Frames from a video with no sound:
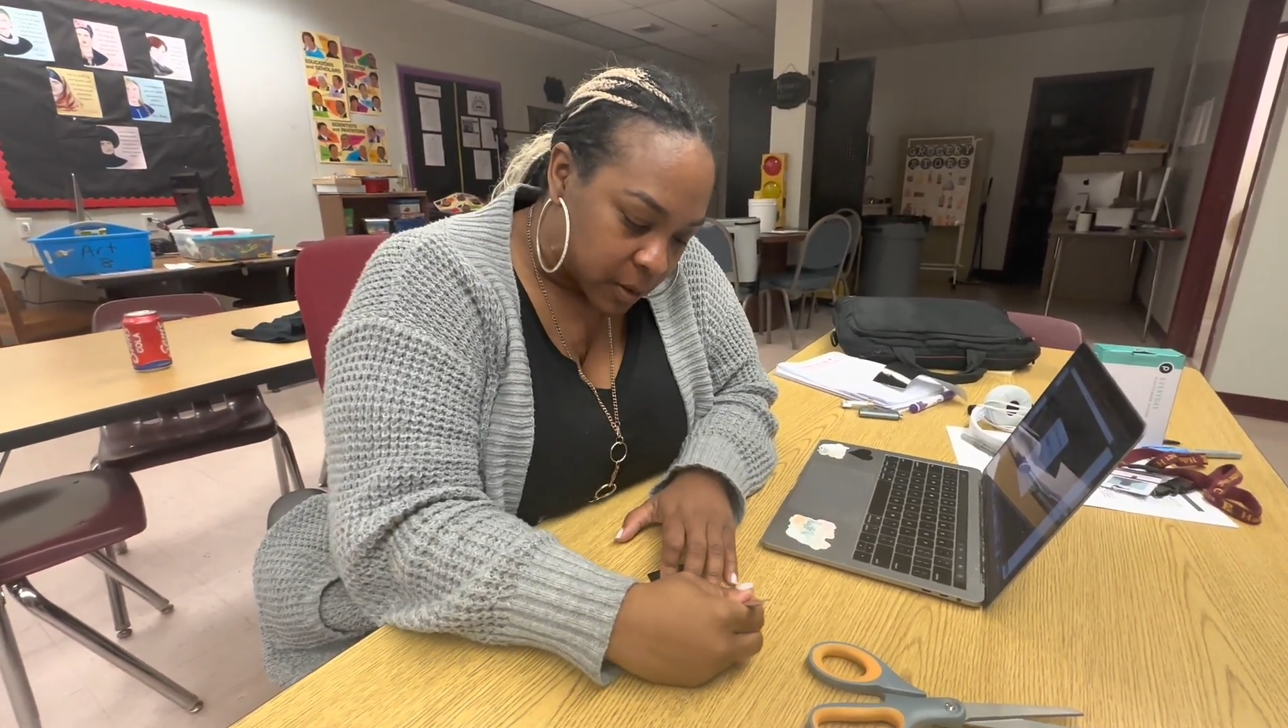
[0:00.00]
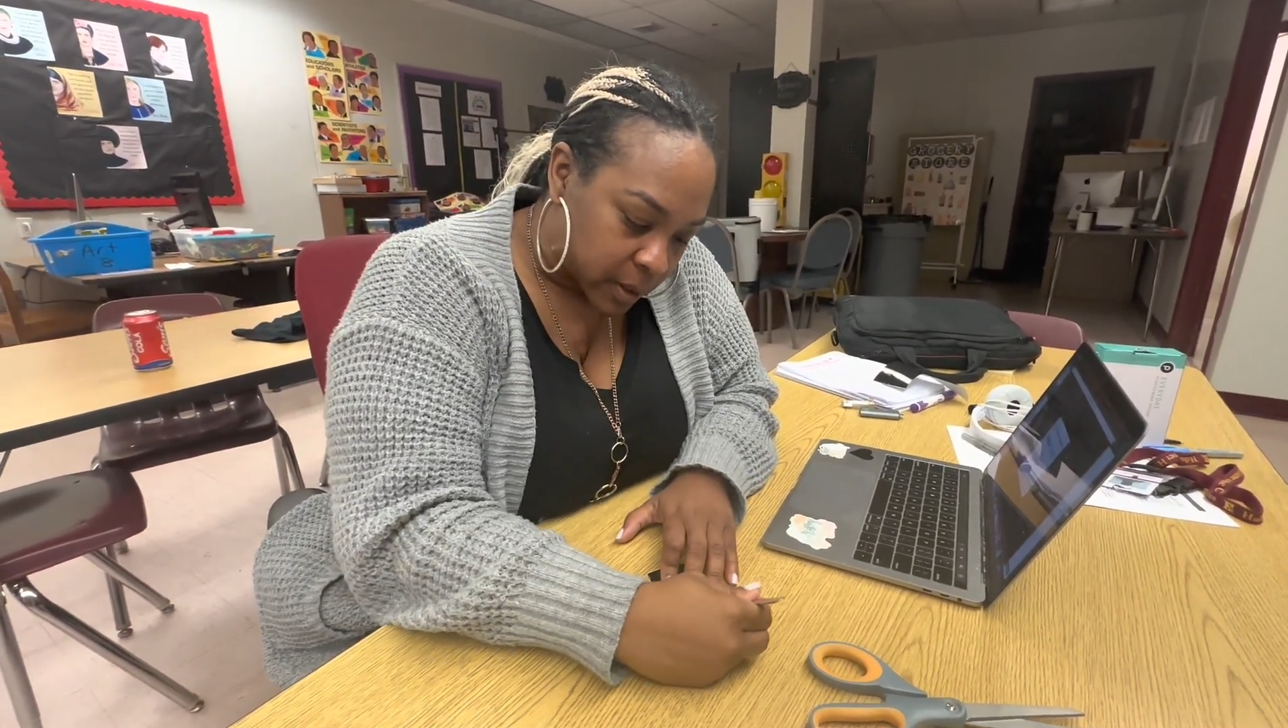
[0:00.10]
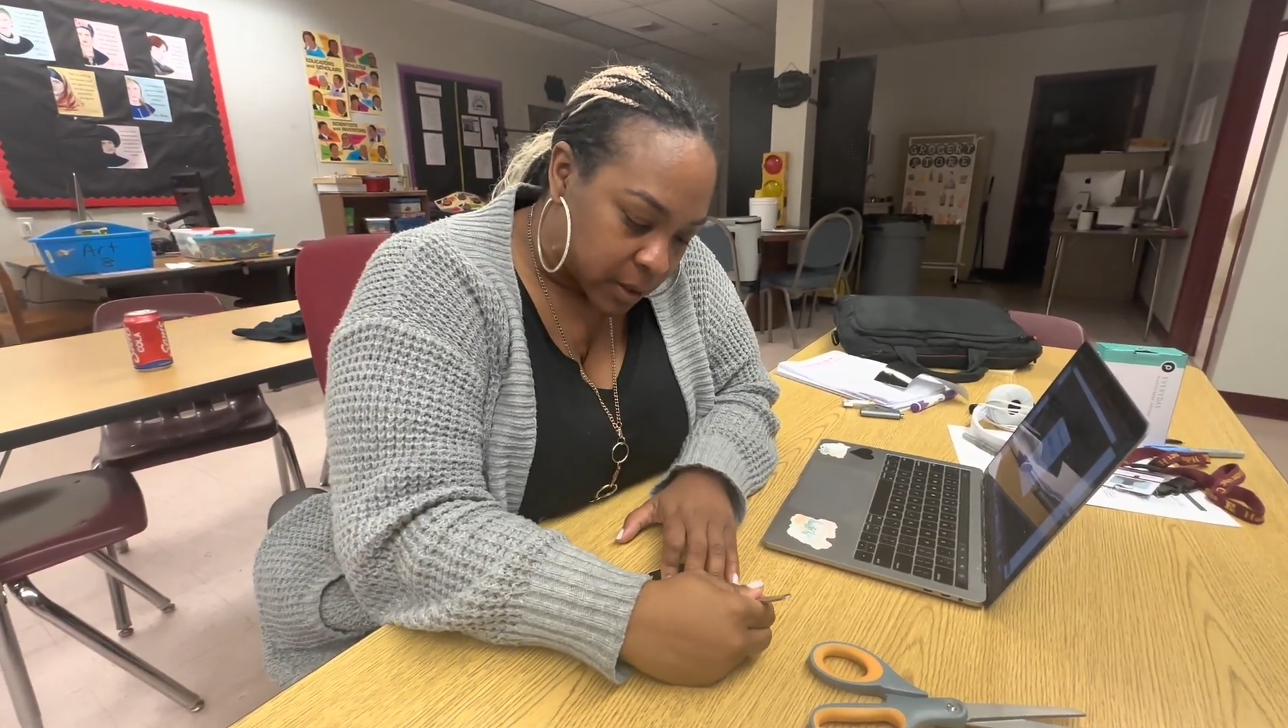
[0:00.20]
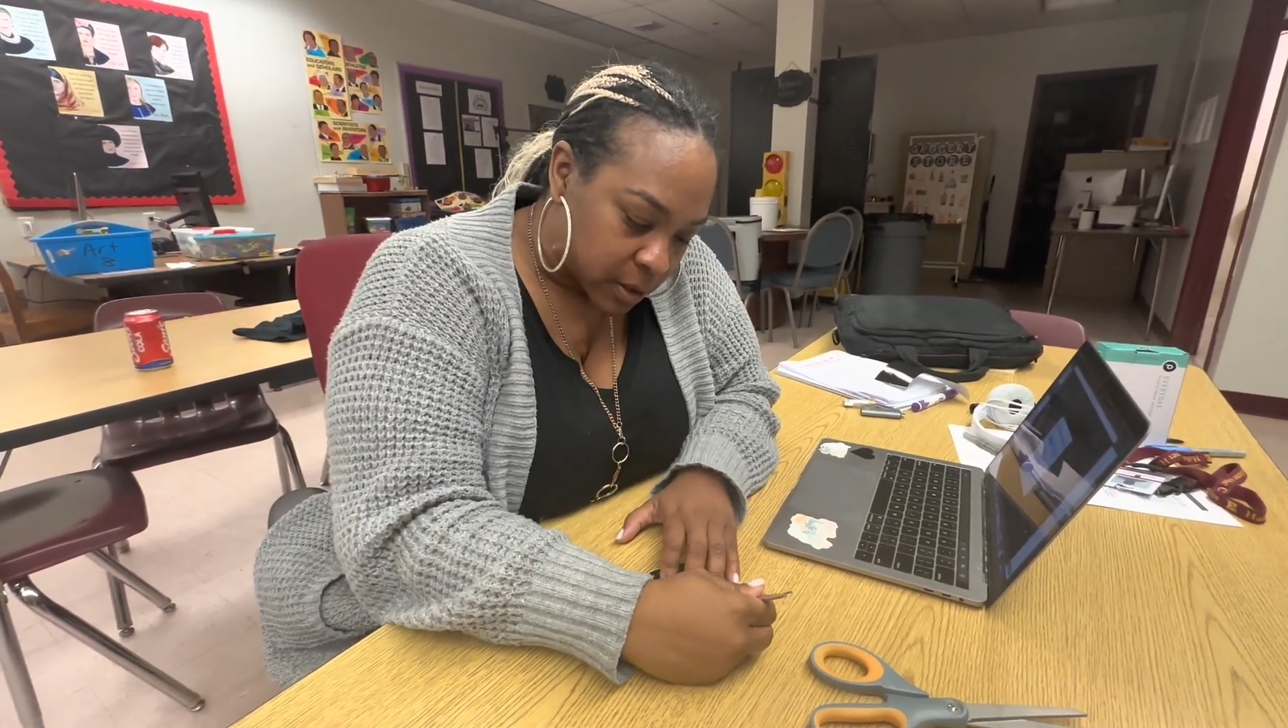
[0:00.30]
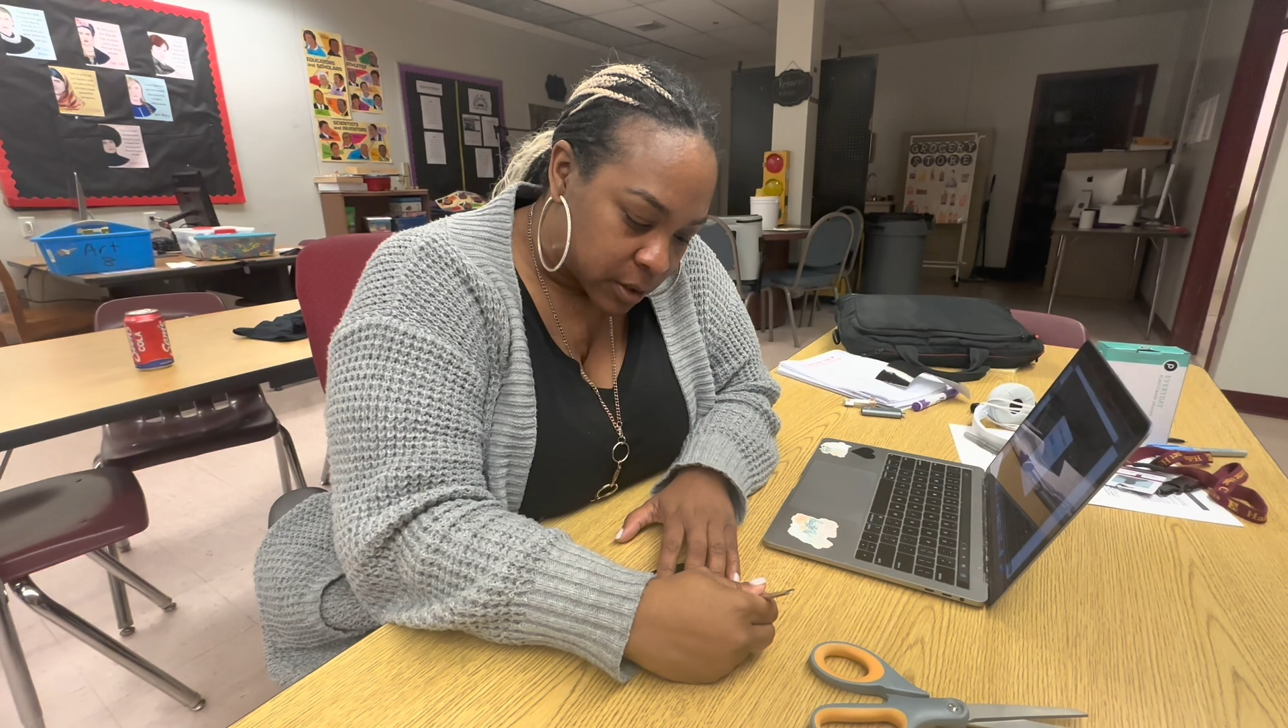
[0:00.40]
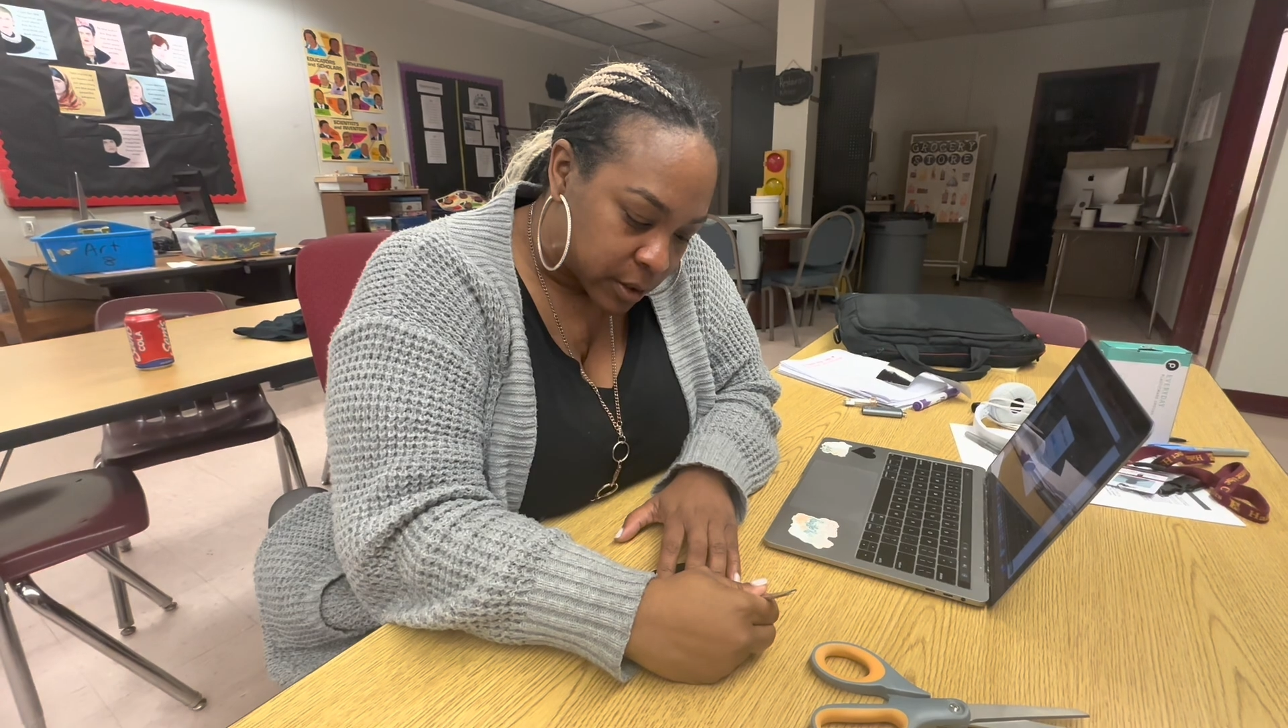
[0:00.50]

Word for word: going